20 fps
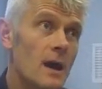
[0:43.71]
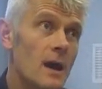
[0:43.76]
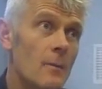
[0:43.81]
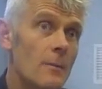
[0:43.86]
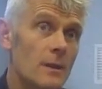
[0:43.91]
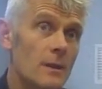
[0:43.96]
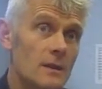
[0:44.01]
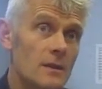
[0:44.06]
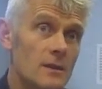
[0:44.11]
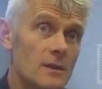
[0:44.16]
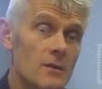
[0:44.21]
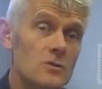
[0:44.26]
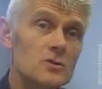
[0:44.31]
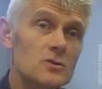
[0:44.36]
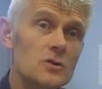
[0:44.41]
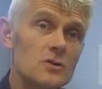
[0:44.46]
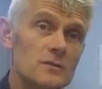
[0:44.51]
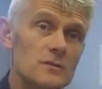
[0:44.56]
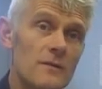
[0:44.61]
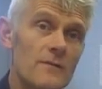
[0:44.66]
But those
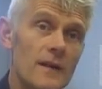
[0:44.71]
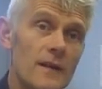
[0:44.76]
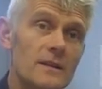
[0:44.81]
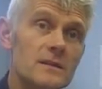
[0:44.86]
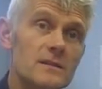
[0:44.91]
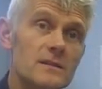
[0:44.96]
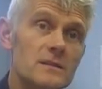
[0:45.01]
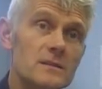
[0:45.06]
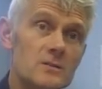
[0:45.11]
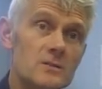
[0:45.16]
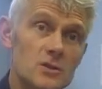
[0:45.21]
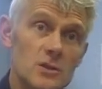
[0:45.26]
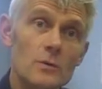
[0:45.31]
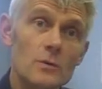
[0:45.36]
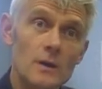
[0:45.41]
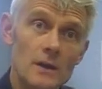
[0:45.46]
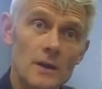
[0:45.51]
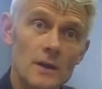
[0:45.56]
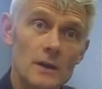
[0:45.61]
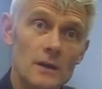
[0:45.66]
sorts of events
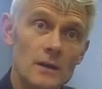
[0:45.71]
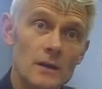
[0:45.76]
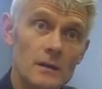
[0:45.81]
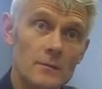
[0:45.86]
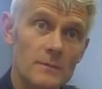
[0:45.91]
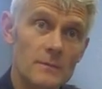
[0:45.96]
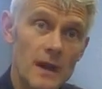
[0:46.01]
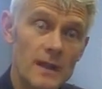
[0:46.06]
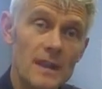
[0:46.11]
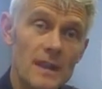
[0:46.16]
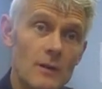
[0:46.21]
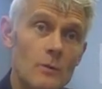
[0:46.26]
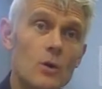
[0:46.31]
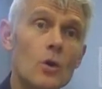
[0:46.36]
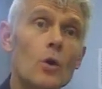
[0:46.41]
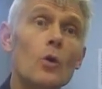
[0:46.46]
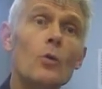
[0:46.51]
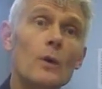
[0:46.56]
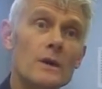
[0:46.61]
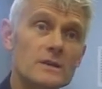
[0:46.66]
do occur, and they
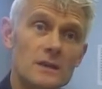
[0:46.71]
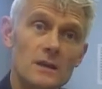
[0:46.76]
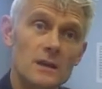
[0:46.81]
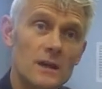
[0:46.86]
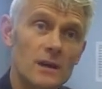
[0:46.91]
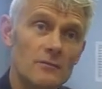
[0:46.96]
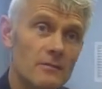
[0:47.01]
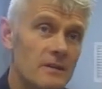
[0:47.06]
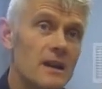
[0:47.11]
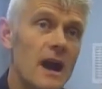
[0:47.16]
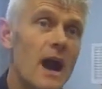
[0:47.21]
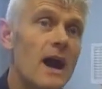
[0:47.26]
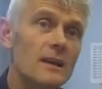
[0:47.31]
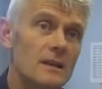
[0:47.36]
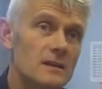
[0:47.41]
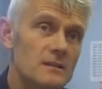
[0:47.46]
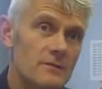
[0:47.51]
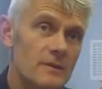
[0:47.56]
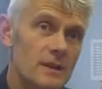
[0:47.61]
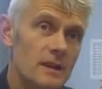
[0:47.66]
will always occur
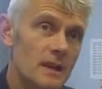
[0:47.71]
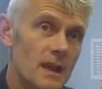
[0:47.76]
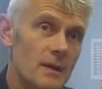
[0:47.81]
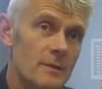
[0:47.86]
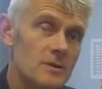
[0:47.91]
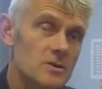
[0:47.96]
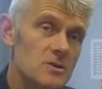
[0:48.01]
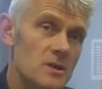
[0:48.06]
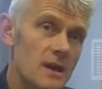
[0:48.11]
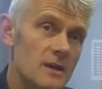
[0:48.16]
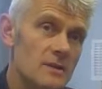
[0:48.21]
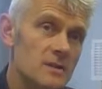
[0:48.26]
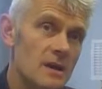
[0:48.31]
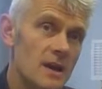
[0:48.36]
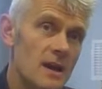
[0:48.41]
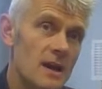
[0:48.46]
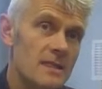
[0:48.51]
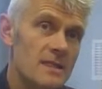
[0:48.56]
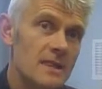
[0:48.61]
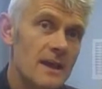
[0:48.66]
regardless of any climate change.
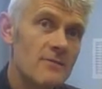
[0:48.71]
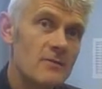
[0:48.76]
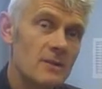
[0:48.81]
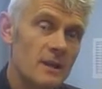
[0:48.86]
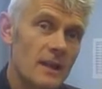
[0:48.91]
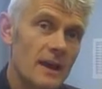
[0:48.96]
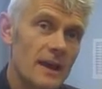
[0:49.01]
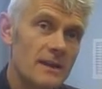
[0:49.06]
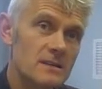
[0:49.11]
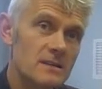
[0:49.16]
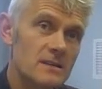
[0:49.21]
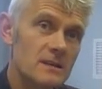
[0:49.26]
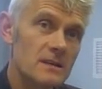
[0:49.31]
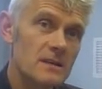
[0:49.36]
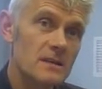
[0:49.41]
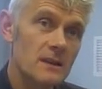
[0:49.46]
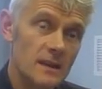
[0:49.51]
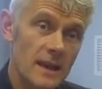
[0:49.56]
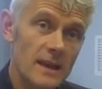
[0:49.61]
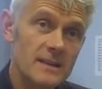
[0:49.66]
Nevertheless,
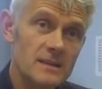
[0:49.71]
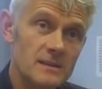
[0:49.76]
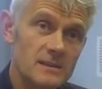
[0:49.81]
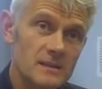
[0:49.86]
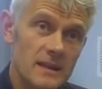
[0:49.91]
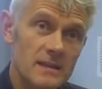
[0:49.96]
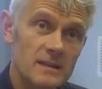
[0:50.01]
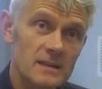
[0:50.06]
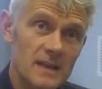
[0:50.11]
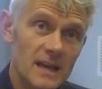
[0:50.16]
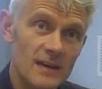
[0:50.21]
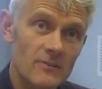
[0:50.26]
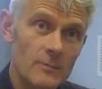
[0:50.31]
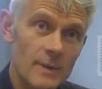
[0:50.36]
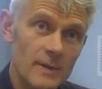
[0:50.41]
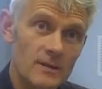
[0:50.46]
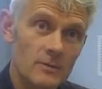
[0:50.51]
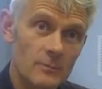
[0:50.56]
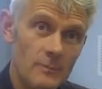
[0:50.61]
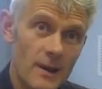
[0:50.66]
the latest
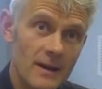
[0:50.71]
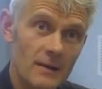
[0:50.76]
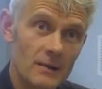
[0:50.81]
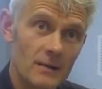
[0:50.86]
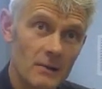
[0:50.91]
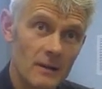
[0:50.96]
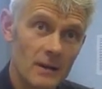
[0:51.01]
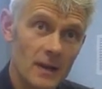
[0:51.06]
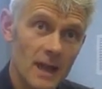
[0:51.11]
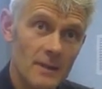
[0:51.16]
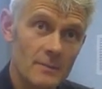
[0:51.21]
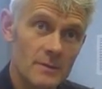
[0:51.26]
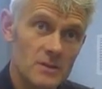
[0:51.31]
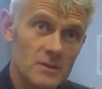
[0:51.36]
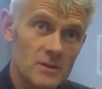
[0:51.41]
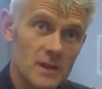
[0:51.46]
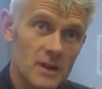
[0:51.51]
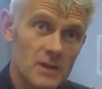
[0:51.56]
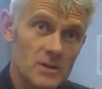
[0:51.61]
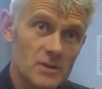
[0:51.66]
Intergovernmental Panel on Climate
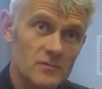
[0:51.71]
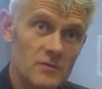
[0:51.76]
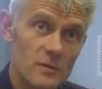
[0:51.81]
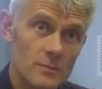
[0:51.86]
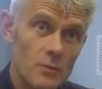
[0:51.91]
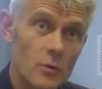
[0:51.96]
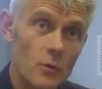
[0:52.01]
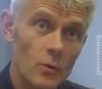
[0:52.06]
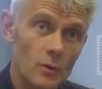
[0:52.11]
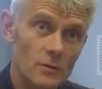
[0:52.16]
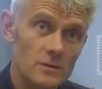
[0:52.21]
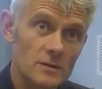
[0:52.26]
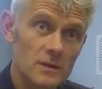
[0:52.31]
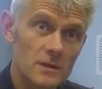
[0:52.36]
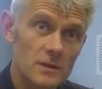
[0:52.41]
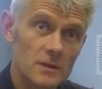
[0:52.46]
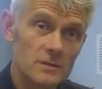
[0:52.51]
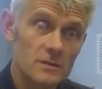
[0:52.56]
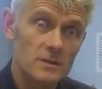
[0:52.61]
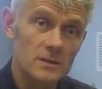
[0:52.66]
Change report,
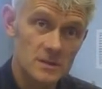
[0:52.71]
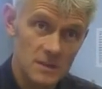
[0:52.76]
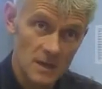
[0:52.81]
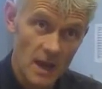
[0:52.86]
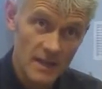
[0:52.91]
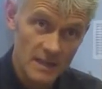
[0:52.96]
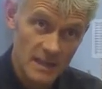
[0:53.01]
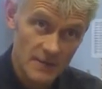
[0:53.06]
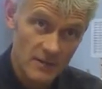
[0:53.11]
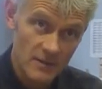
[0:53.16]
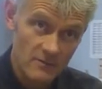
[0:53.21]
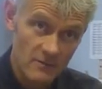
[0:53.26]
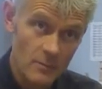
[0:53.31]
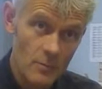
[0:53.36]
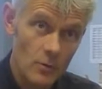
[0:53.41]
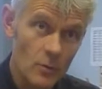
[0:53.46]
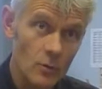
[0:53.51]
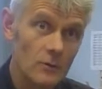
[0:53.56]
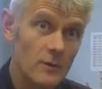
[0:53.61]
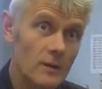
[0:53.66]
so the scientific
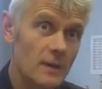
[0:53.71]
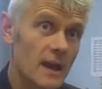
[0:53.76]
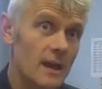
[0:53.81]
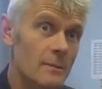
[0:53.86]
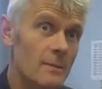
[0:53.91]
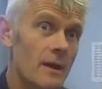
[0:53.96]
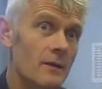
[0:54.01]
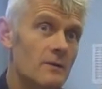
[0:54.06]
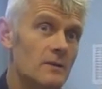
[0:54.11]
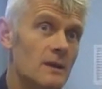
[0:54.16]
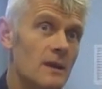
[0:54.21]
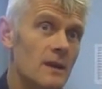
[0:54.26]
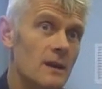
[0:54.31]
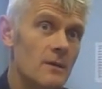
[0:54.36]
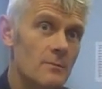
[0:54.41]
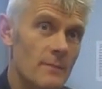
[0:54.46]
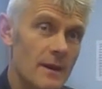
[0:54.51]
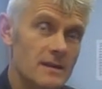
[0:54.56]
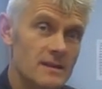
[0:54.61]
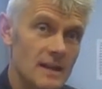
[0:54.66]
report that came out,
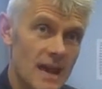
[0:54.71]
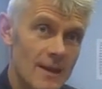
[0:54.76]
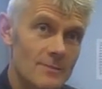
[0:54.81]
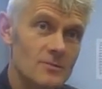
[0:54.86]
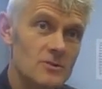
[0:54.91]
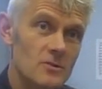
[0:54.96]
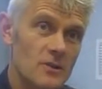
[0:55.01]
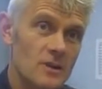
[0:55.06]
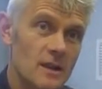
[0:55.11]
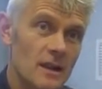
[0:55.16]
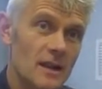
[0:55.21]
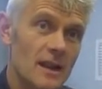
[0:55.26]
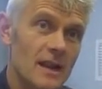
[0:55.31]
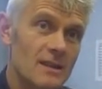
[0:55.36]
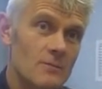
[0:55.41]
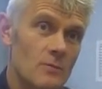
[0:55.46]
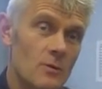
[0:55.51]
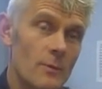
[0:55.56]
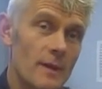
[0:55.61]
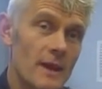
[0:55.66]
makes absolutely clear
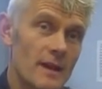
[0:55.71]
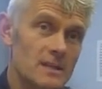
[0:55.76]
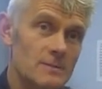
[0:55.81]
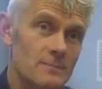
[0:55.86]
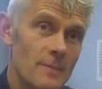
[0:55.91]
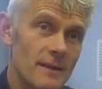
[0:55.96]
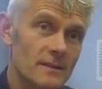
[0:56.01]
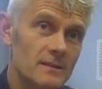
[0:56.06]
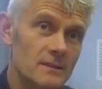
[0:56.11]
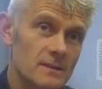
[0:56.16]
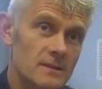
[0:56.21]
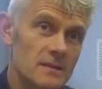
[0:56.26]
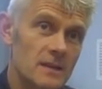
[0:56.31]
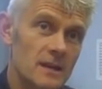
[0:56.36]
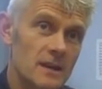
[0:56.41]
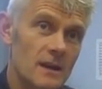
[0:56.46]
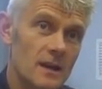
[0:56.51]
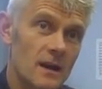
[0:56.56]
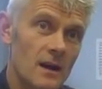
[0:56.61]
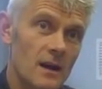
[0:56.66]
that what we expect to
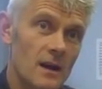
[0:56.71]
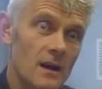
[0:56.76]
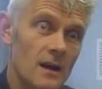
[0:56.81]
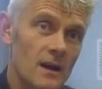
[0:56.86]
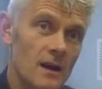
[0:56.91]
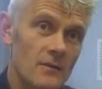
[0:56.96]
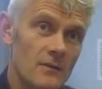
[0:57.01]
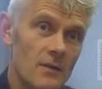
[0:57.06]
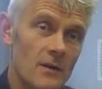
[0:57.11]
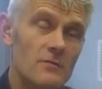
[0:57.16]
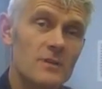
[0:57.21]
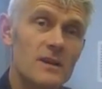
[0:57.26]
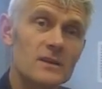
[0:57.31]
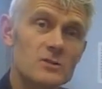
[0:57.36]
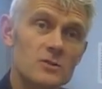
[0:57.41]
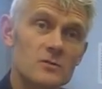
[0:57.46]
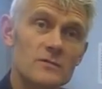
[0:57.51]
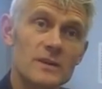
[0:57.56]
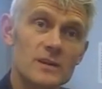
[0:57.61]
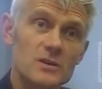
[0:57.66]
see of
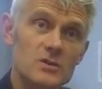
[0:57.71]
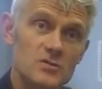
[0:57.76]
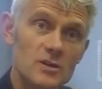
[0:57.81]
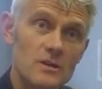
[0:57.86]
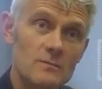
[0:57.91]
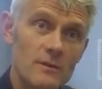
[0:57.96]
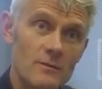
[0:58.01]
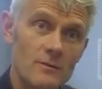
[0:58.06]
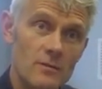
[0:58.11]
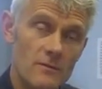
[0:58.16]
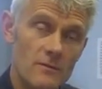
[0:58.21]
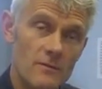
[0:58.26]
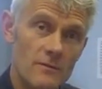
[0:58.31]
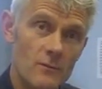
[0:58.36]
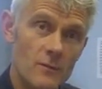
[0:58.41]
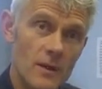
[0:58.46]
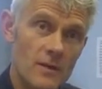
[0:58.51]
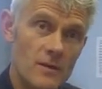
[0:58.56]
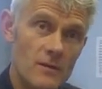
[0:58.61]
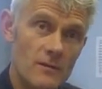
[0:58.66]
these sorts of extreme
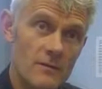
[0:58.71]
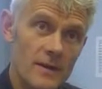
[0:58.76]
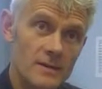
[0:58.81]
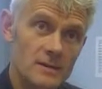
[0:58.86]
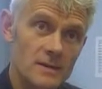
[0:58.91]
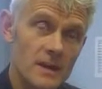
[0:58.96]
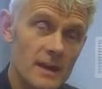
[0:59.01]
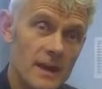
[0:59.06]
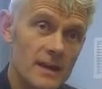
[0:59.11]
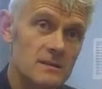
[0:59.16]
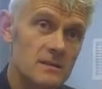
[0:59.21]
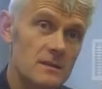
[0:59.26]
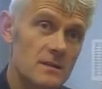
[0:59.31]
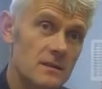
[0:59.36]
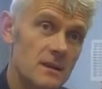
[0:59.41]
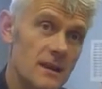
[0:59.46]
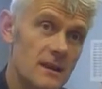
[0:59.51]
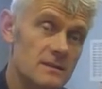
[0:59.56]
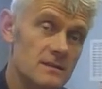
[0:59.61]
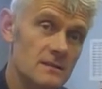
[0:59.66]
weather events
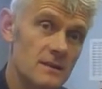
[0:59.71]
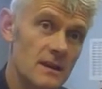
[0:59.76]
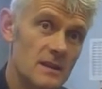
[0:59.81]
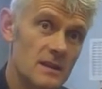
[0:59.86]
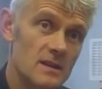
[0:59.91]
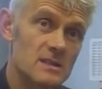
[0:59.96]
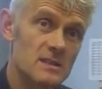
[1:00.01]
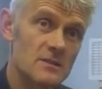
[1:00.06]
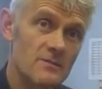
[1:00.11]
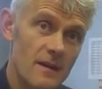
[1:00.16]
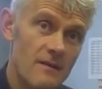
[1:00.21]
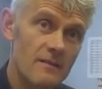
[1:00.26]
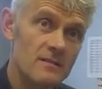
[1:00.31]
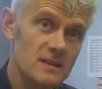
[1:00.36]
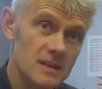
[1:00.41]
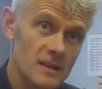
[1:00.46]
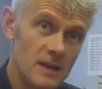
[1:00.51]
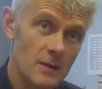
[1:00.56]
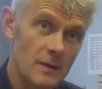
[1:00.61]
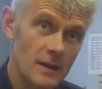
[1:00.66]
is the
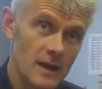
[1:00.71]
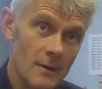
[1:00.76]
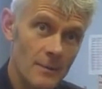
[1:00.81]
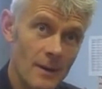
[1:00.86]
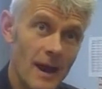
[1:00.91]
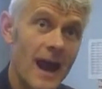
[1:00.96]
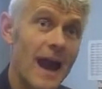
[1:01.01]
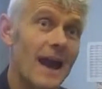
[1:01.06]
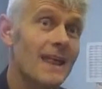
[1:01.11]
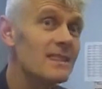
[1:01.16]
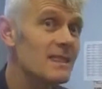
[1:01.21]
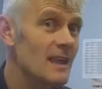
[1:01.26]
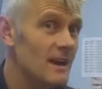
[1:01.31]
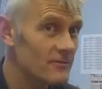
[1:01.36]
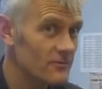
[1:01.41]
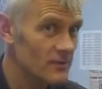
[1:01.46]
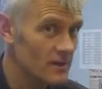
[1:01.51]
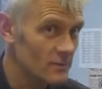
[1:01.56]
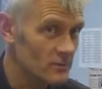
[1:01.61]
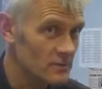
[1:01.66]
severity going up and their
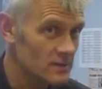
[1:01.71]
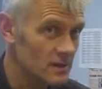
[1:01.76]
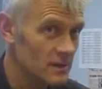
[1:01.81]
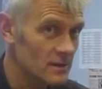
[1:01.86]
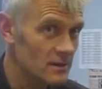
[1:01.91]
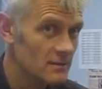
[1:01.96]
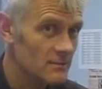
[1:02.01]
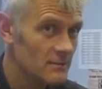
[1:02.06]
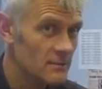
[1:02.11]
frequency.